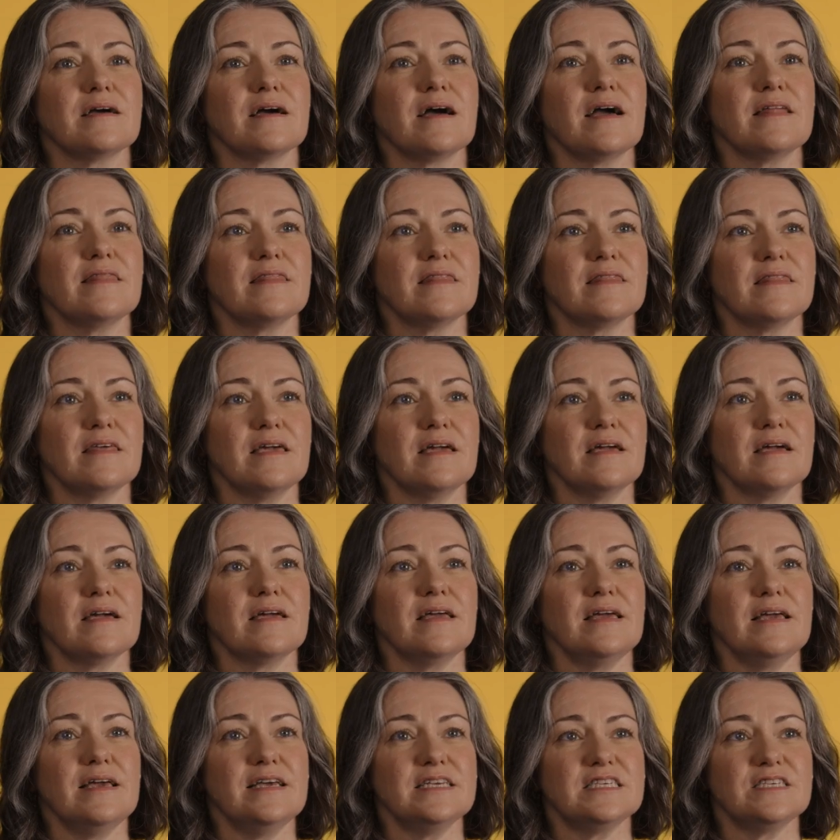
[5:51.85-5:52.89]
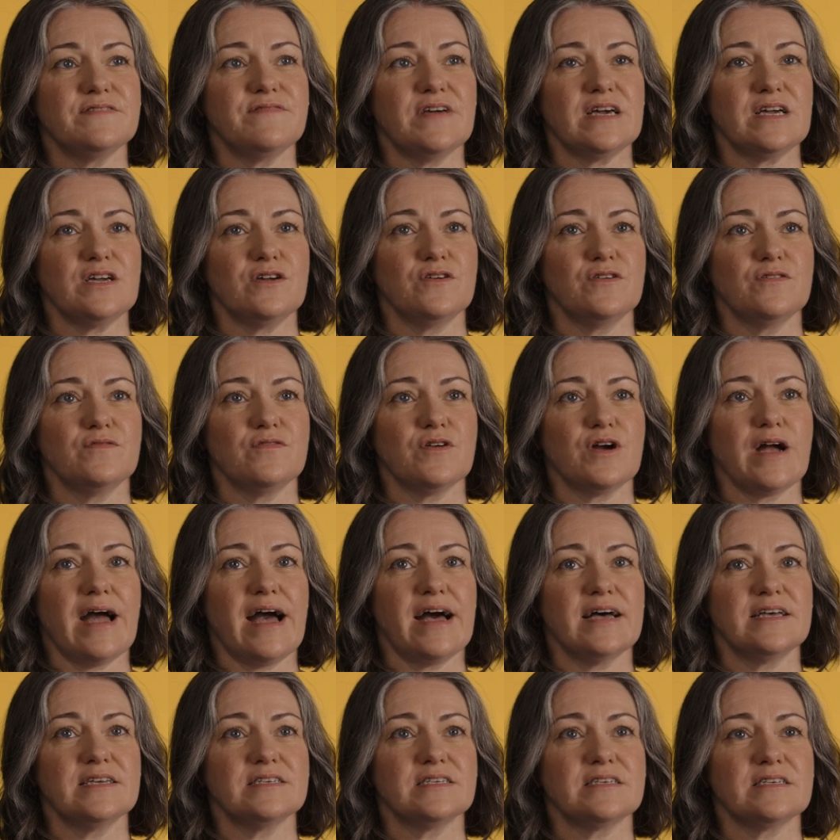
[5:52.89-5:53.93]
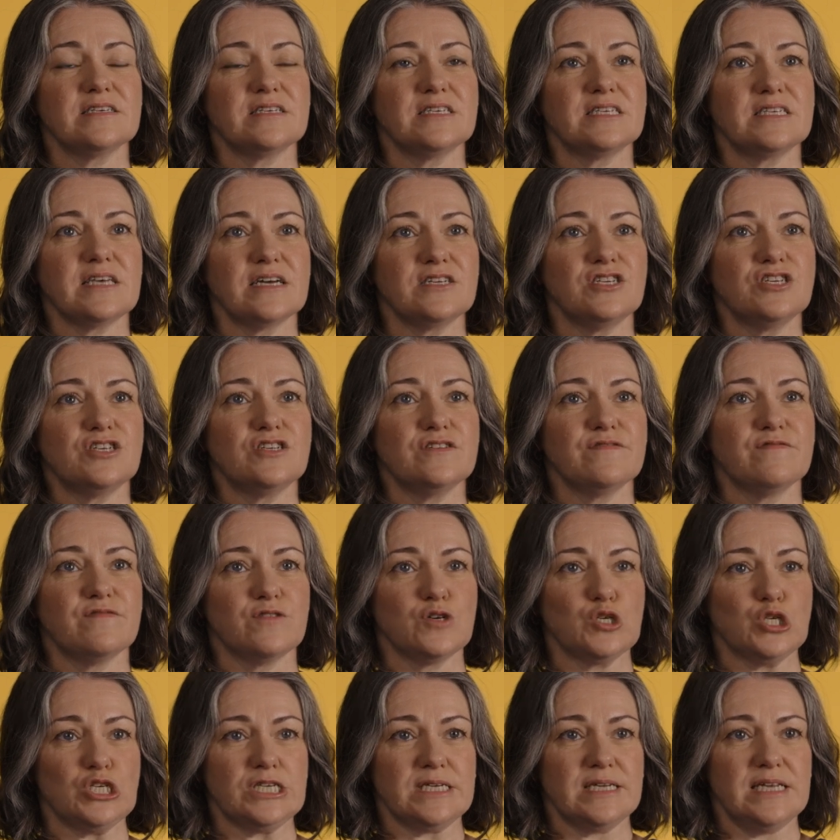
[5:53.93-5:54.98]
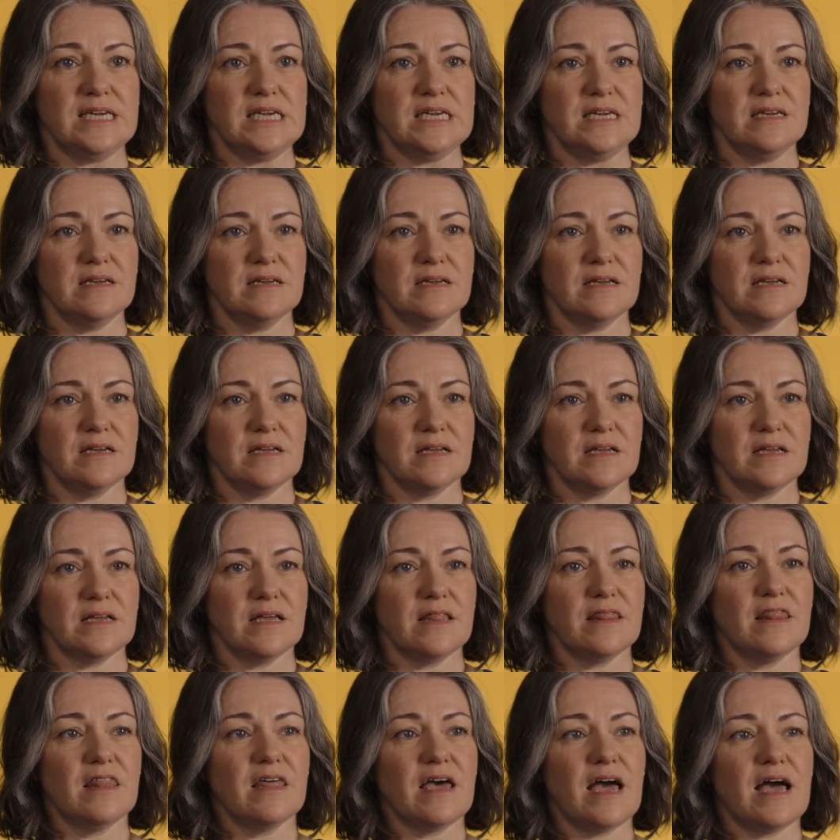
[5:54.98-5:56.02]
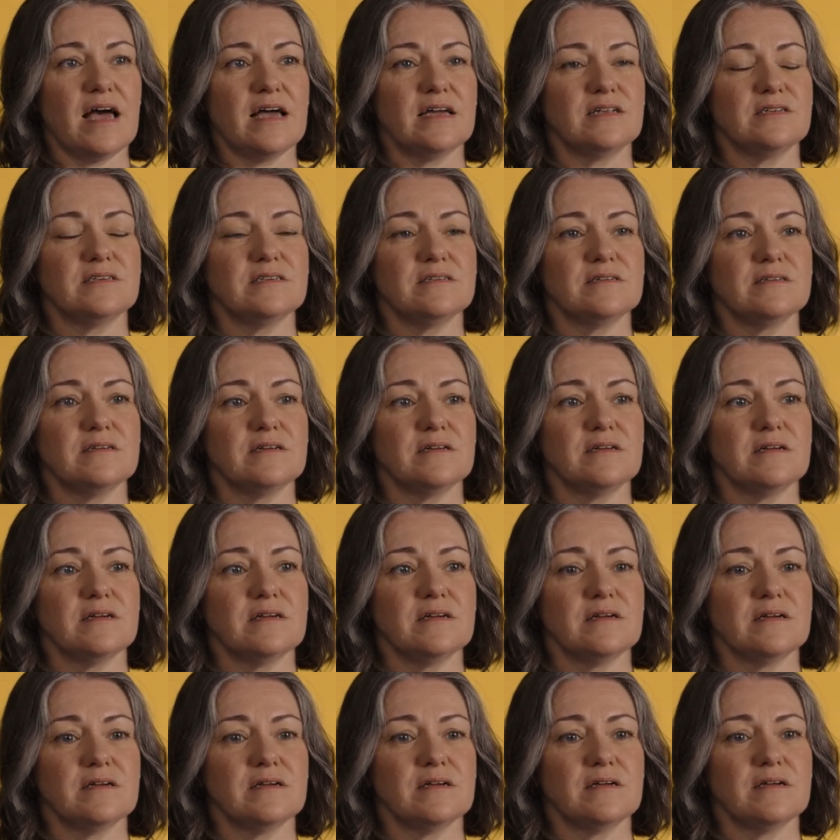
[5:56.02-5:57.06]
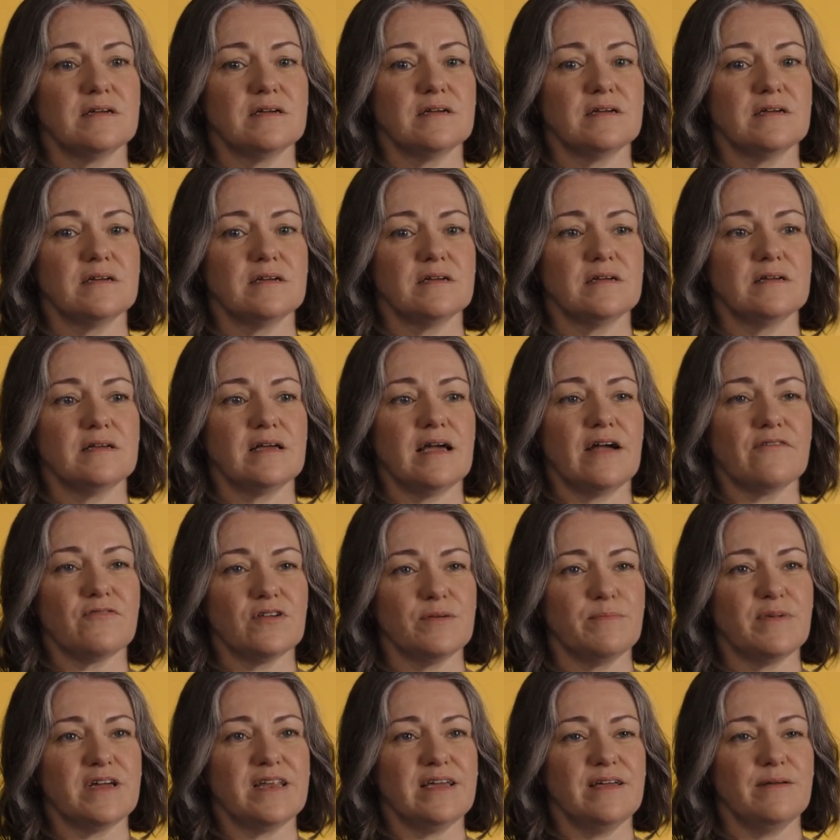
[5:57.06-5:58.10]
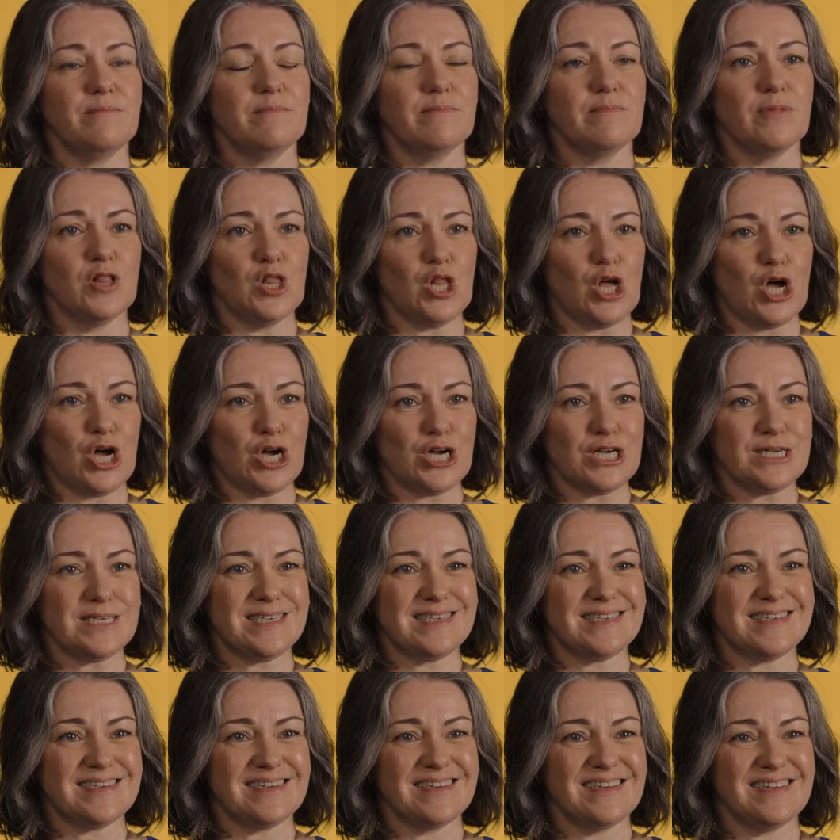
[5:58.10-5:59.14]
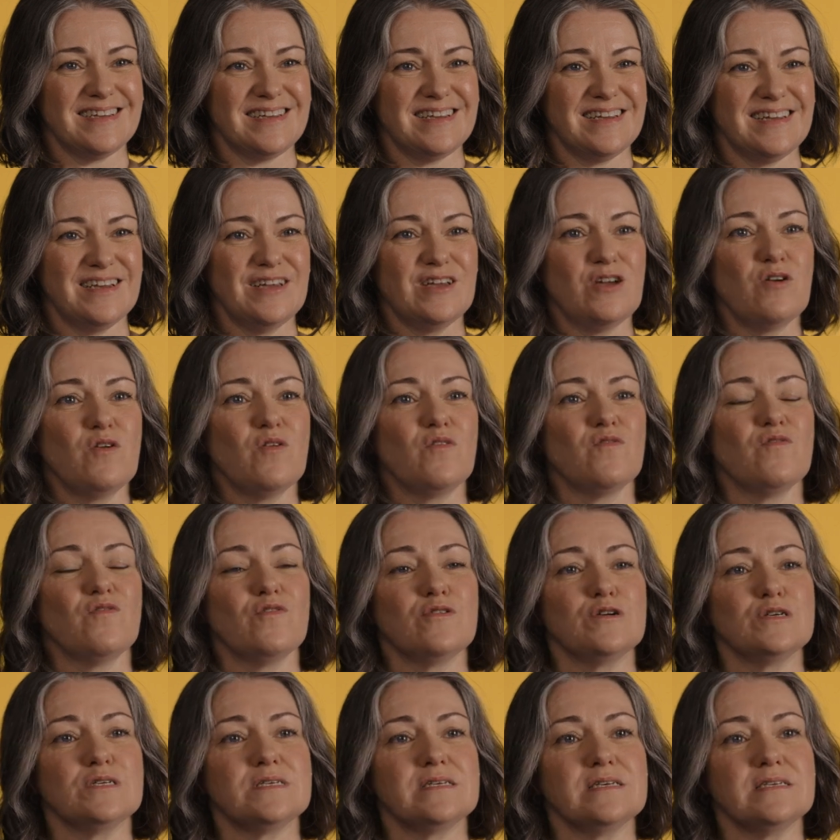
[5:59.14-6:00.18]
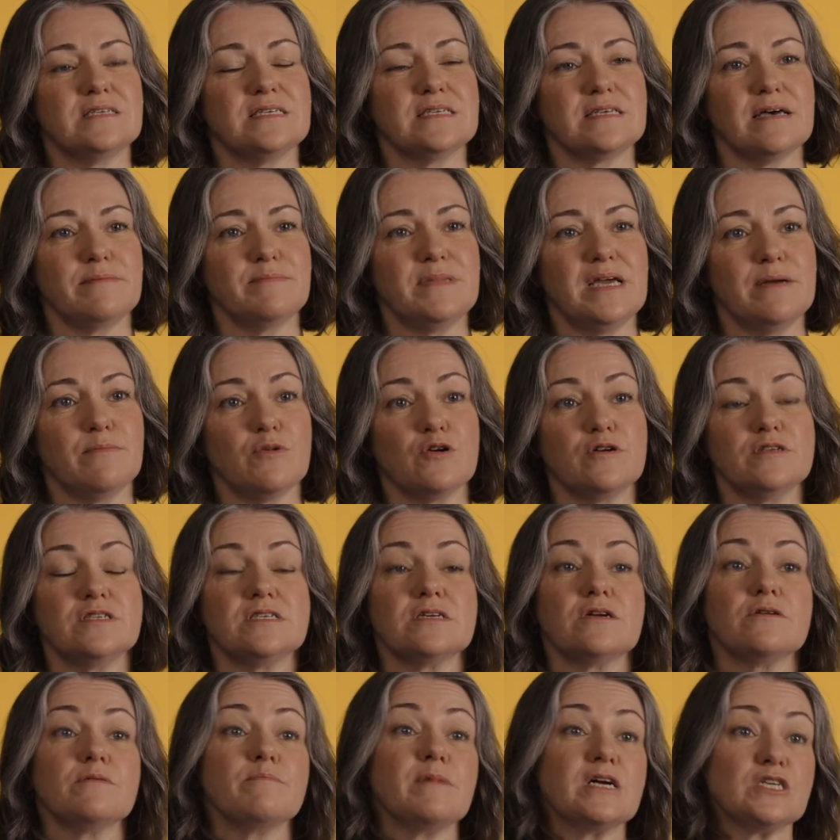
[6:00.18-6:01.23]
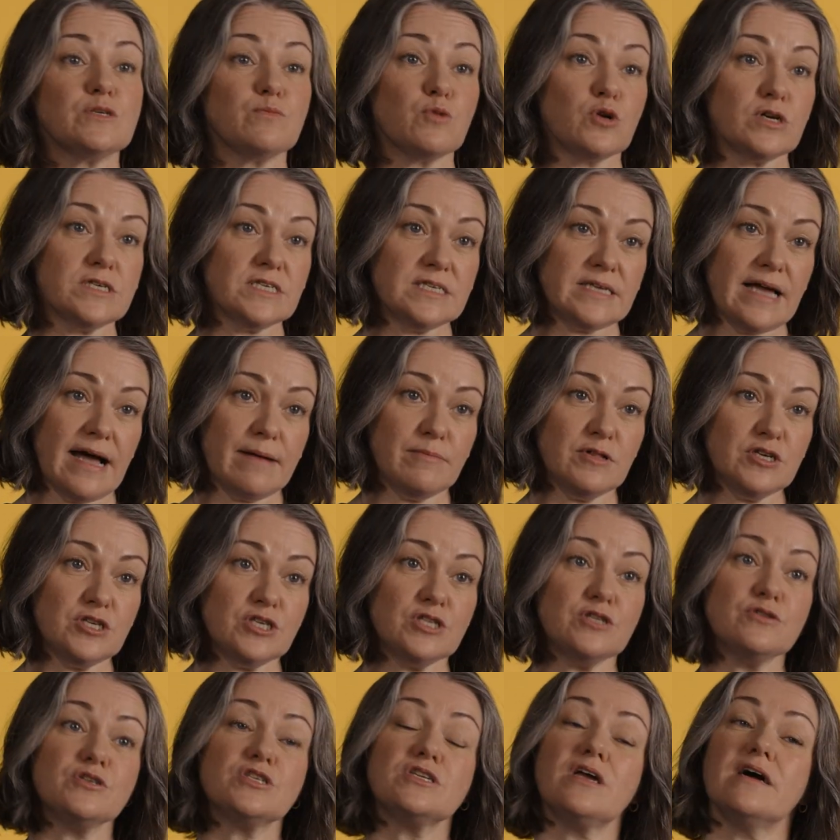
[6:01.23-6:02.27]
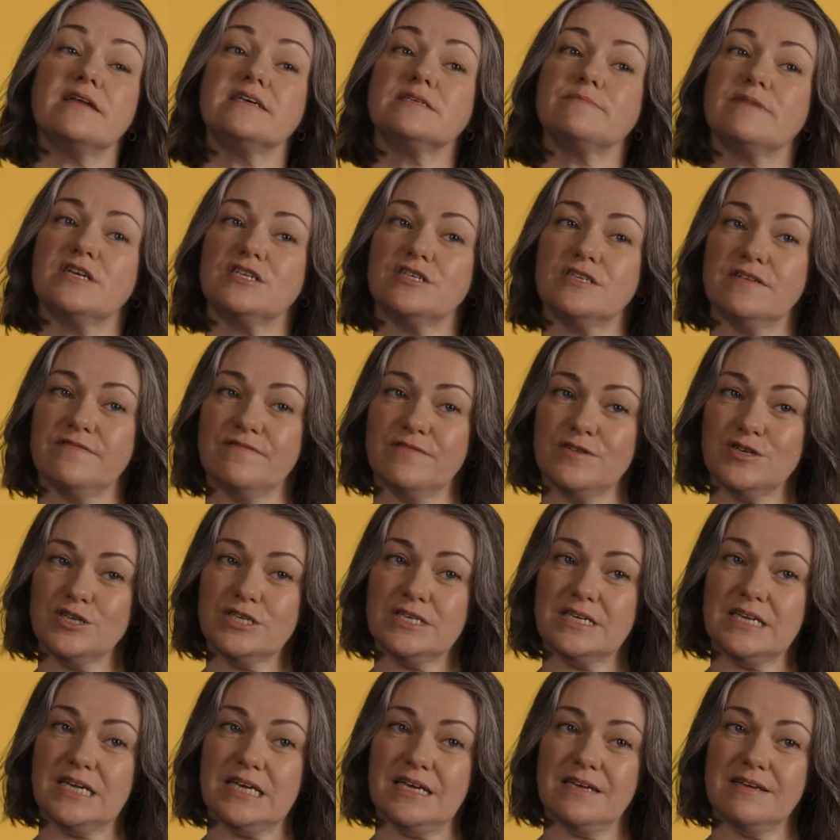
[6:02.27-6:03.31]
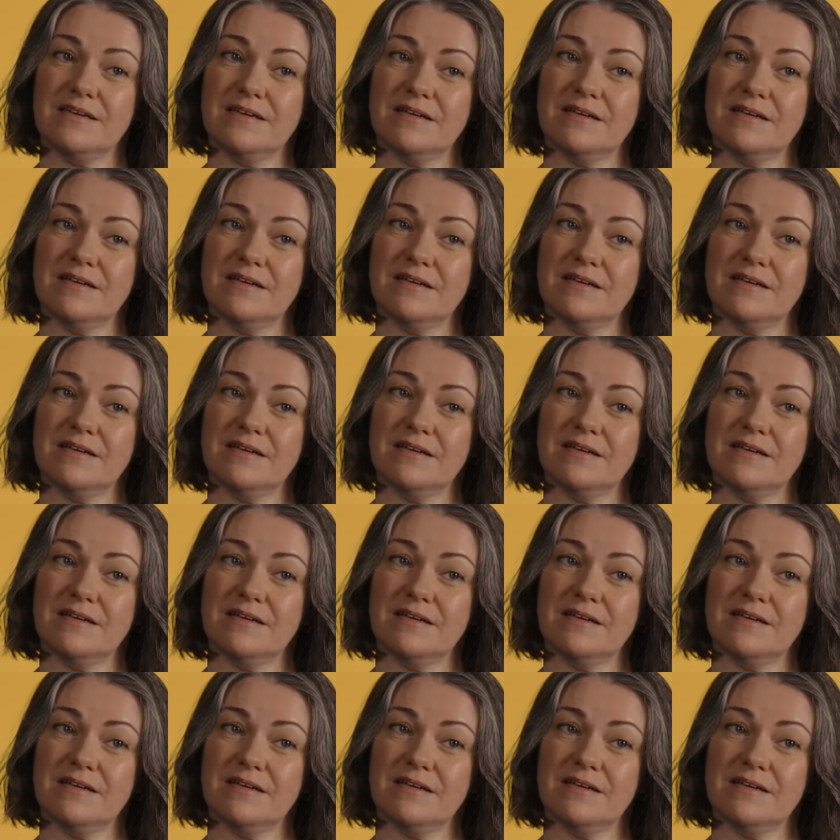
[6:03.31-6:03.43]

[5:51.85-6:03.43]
I think East Vancouver has such diversity that everybody belongs. Versus some neighborhoods that are much more established, there's not as much diversity.